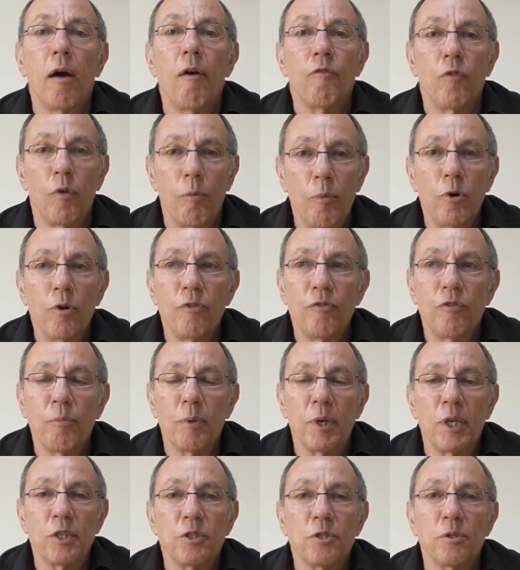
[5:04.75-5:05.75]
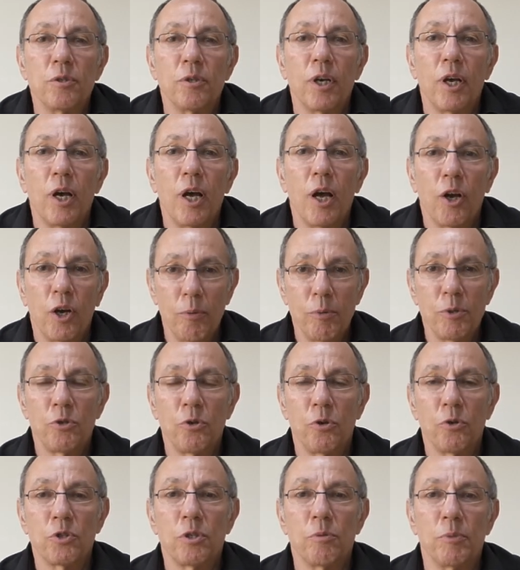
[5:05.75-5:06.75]
For more information, come and
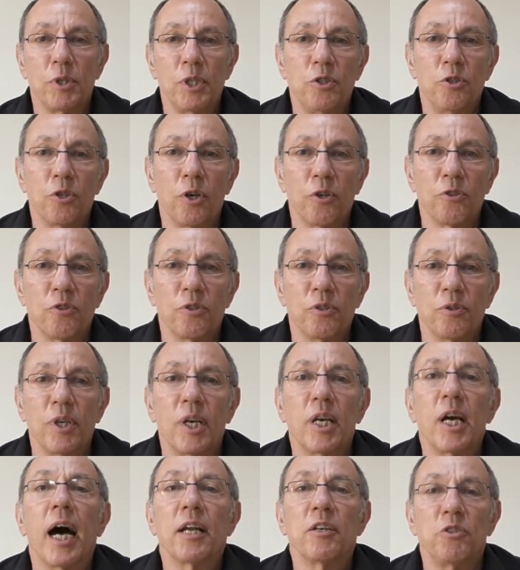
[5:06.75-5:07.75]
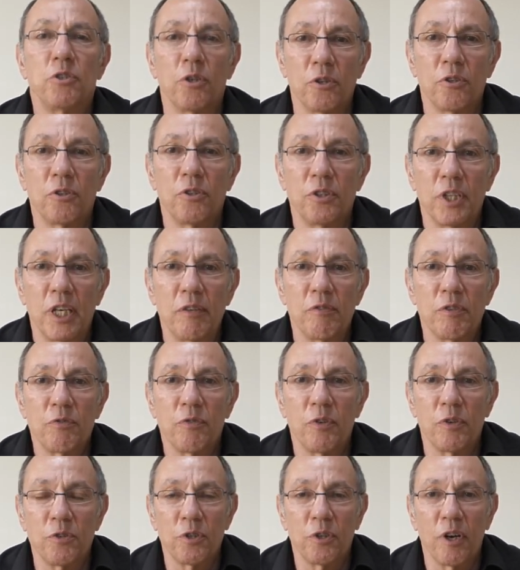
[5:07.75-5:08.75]
talk to me, Jonathan, at Jonathan Davis
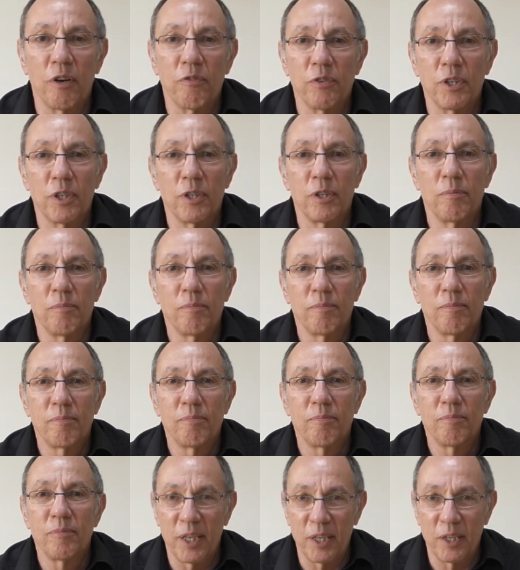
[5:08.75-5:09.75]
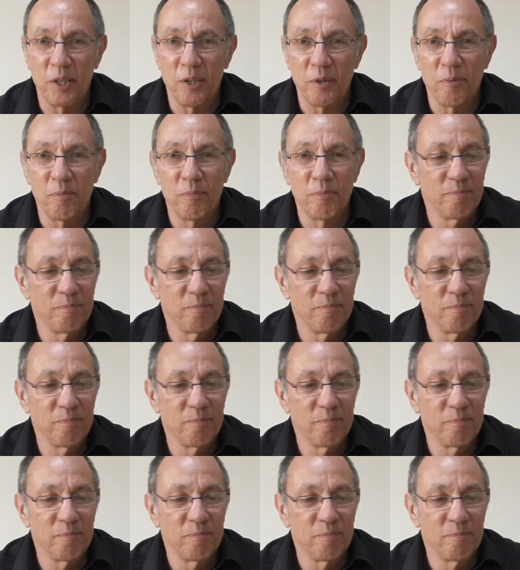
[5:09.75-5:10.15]
Photographic. Thank you.